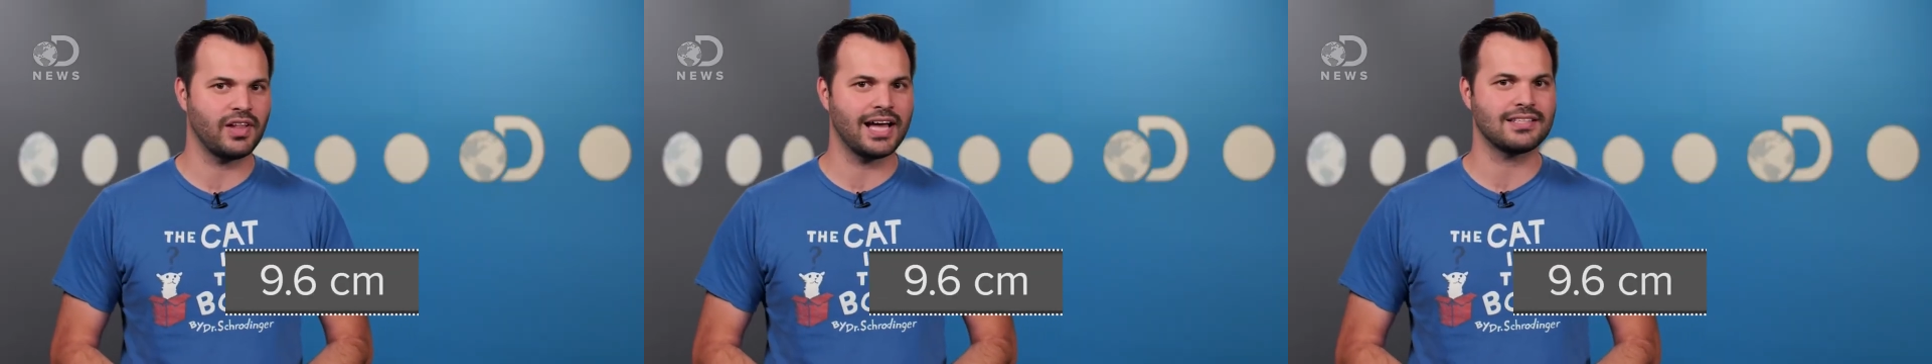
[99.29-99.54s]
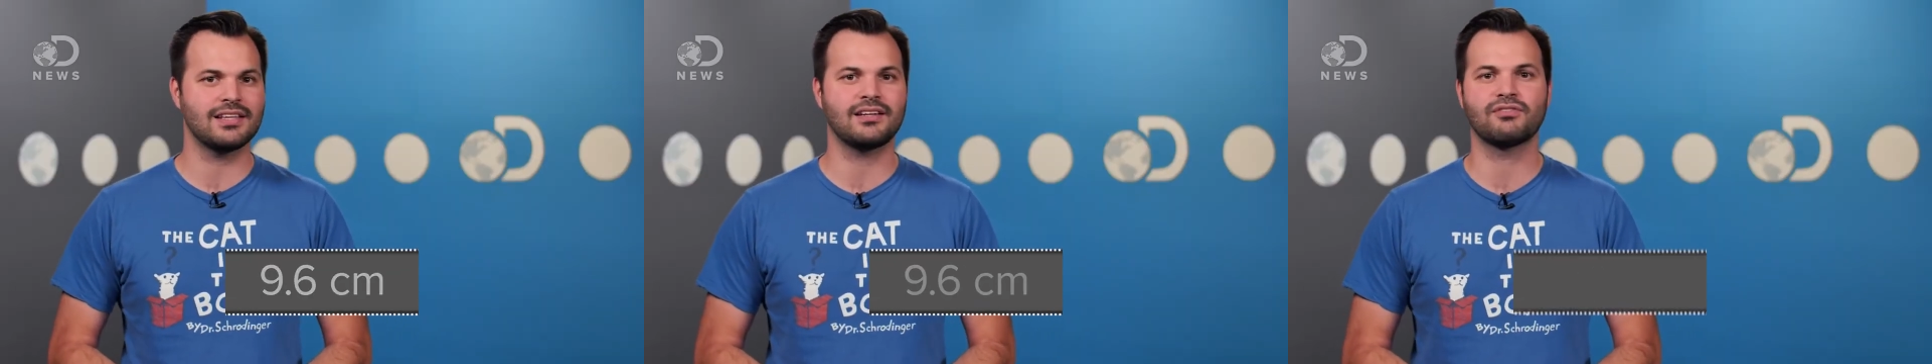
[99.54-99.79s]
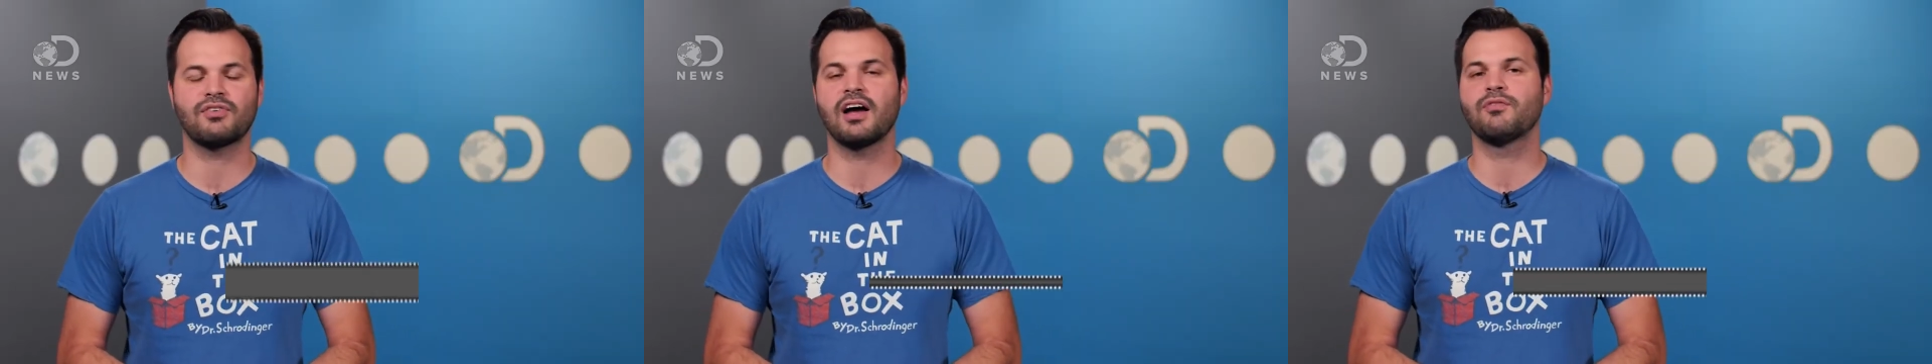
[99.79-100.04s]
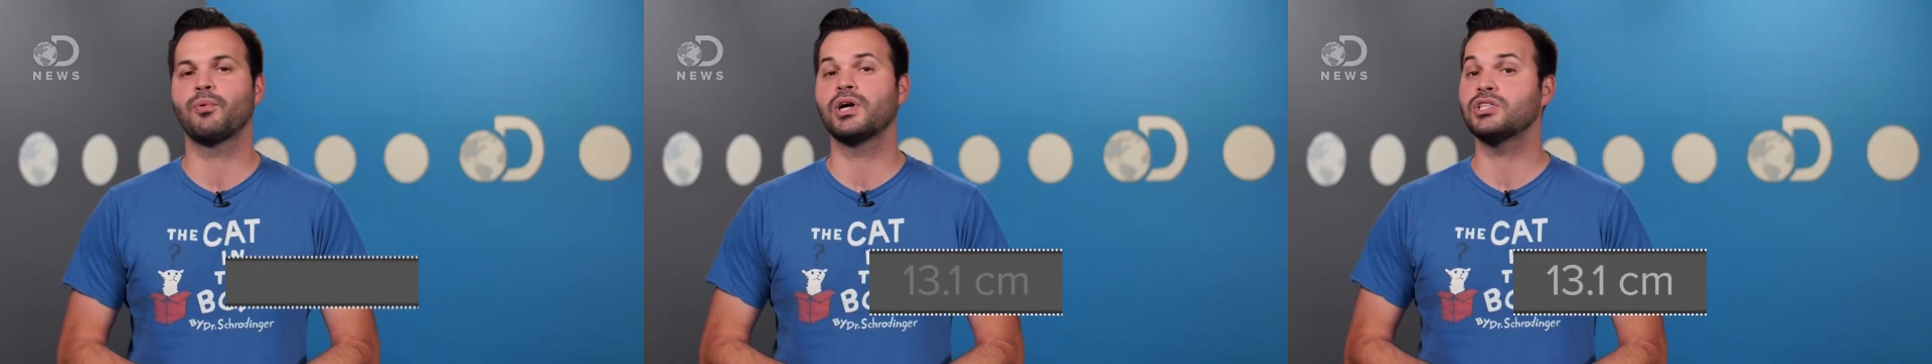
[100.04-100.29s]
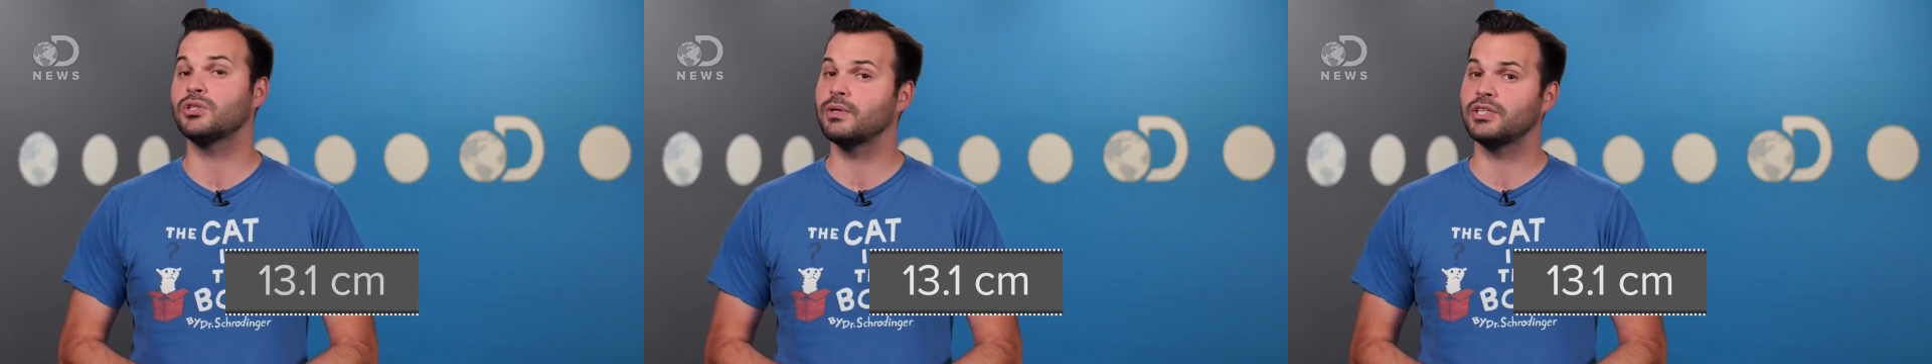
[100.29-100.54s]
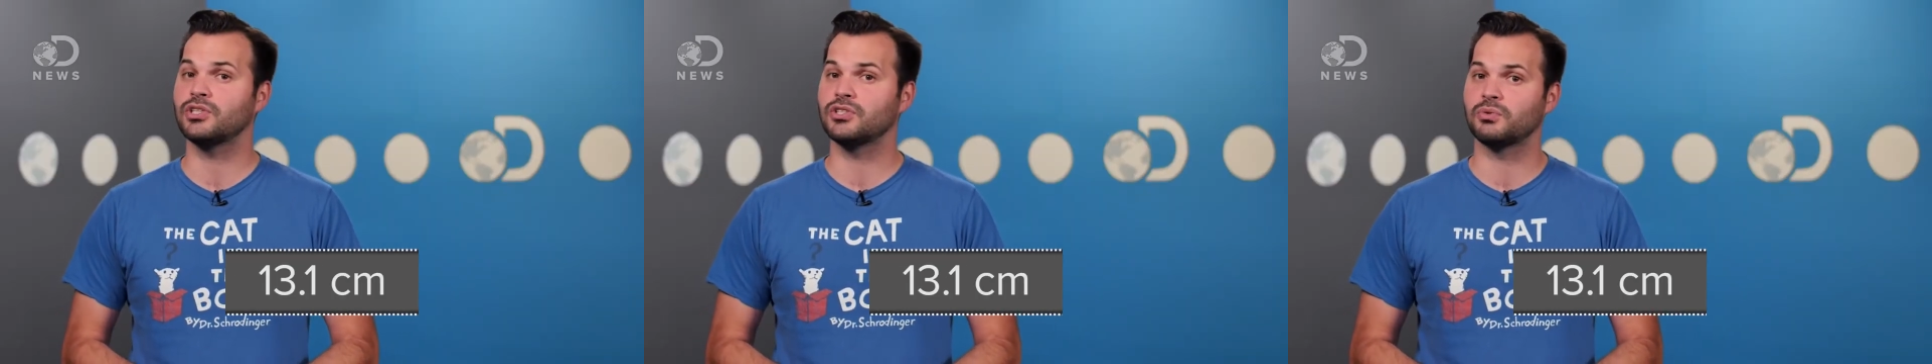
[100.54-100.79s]
flaccid and
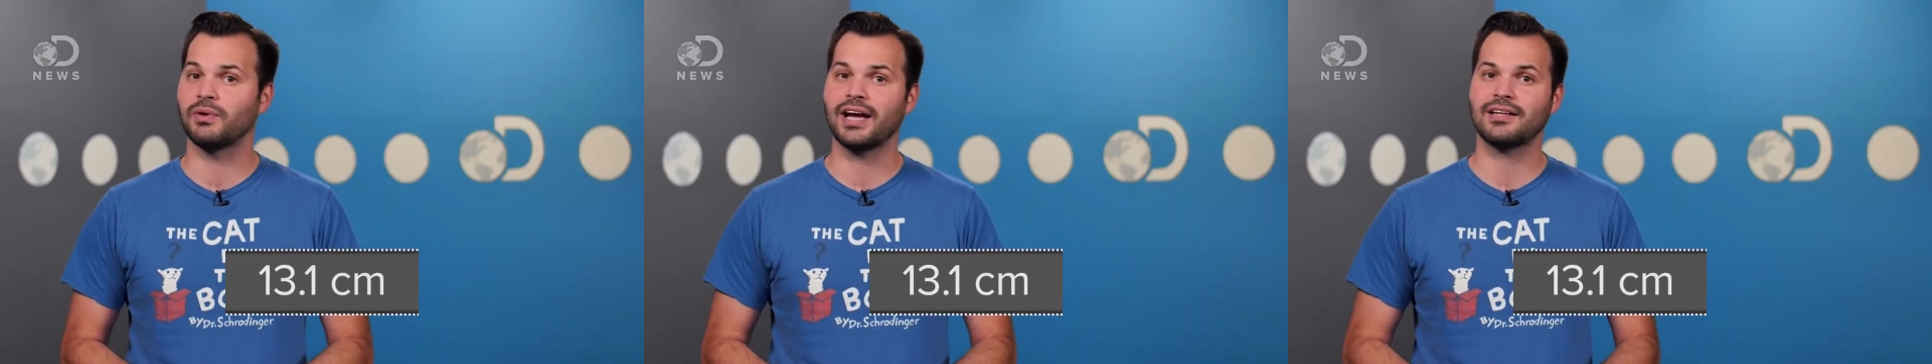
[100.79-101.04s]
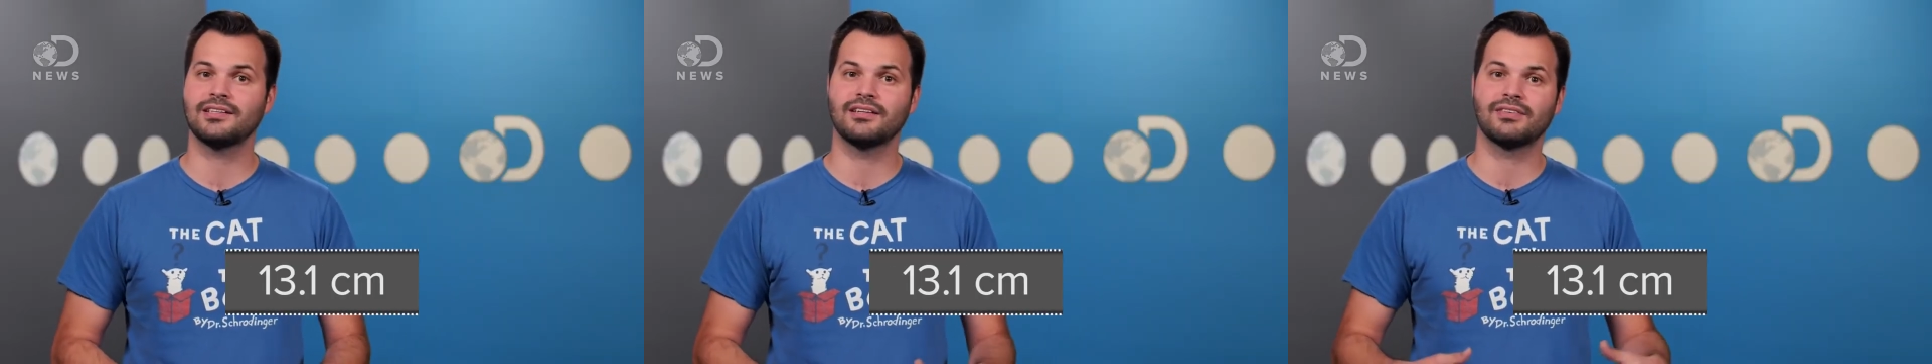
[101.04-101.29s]
5.2 inches erect.